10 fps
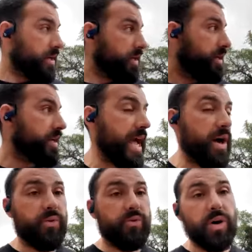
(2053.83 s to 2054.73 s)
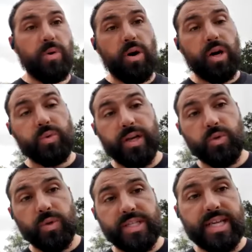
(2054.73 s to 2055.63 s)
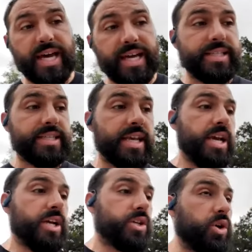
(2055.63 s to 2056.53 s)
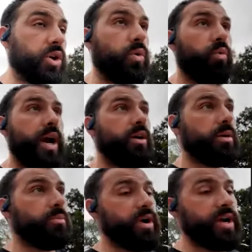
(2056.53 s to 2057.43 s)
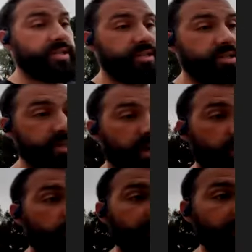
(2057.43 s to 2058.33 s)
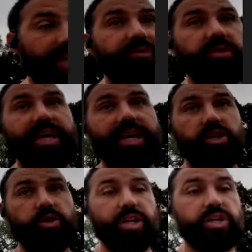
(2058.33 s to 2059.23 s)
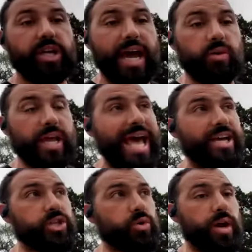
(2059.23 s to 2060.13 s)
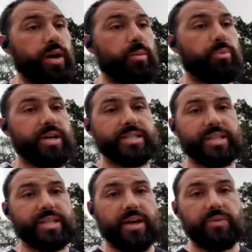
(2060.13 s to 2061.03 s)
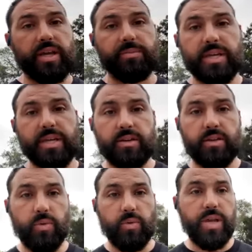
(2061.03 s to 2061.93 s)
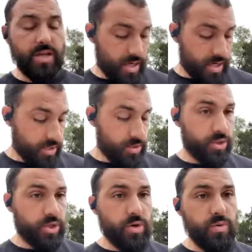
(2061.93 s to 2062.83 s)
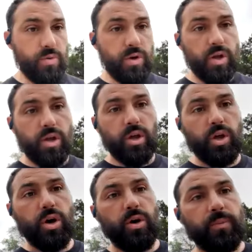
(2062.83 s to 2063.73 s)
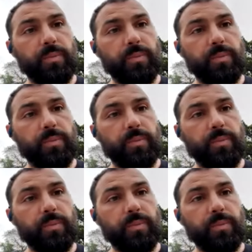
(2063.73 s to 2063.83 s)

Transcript: Now the fun part, because we got to switch sides. So your right arm presses, your left leg is reaching out. As your right arm presses, left knee comes in. 3, 2, go.